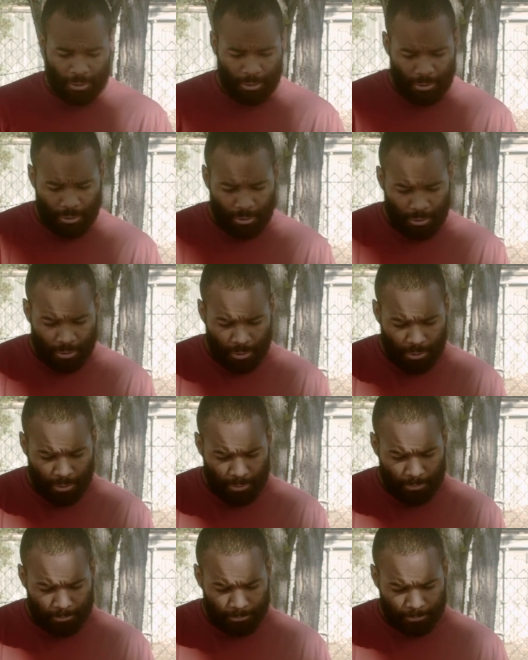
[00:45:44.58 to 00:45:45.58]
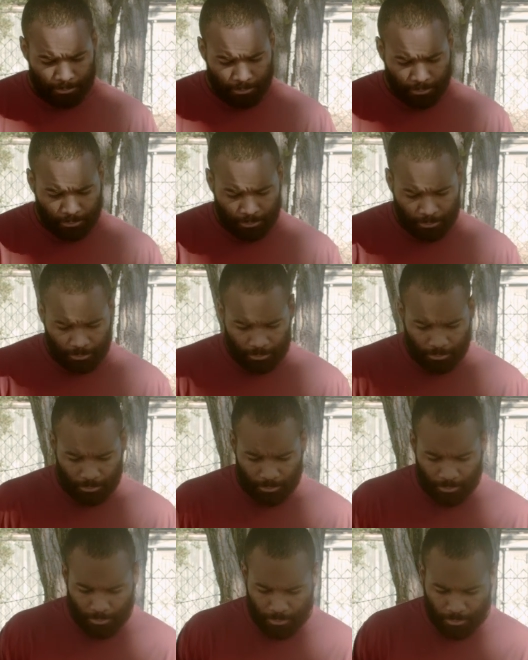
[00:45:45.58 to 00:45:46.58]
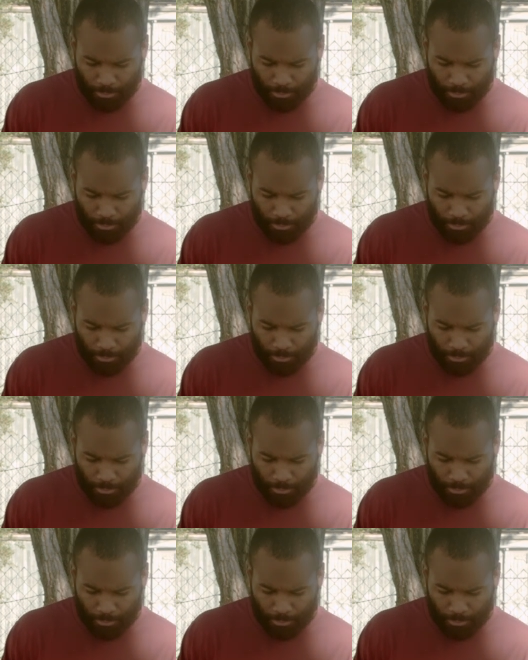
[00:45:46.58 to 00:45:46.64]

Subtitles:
(silence)